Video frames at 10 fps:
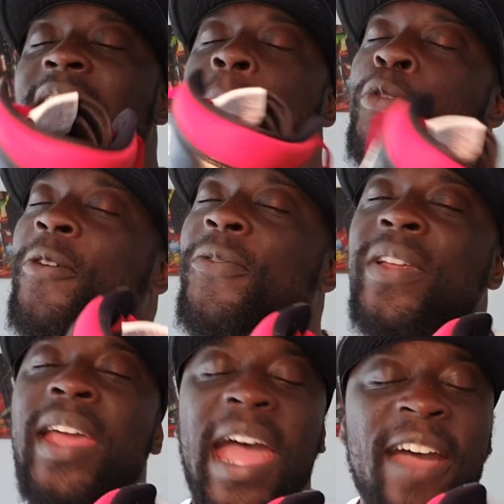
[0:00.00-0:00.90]
I'm not
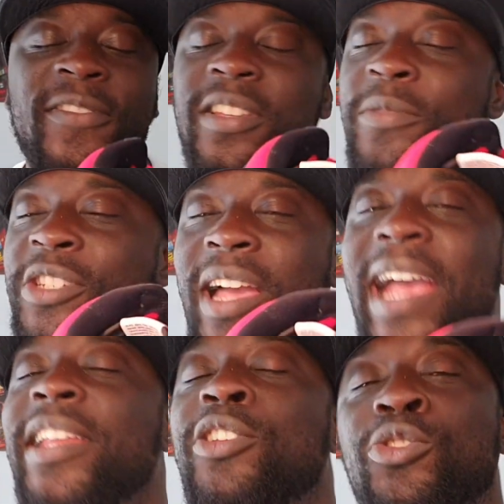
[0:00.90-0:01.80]
finna have some
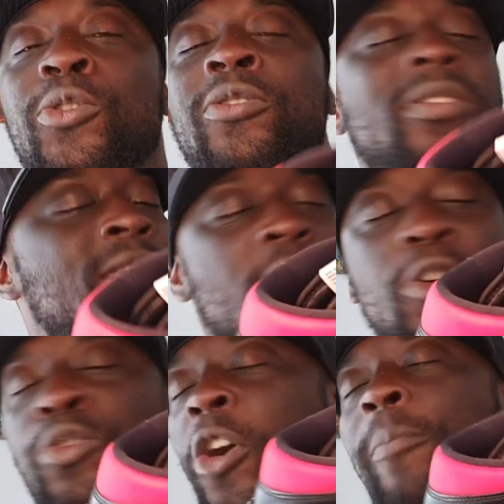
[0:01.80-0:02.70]
shiny Jordans.
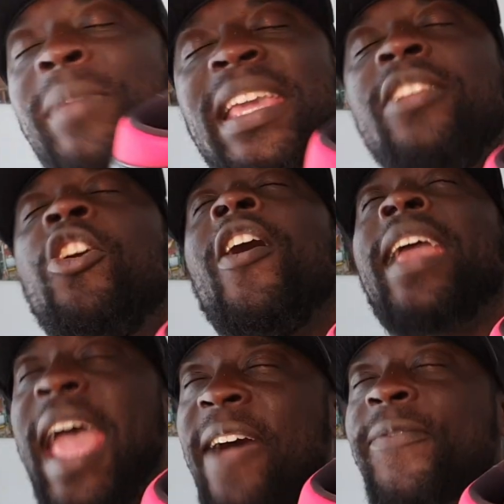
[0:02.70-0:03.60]
No, not me, not
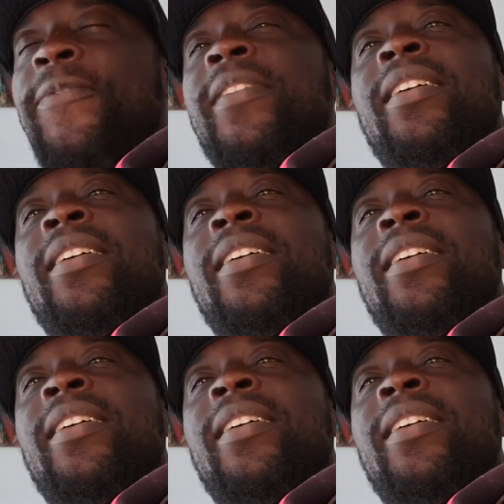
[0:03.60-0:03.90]
Calf.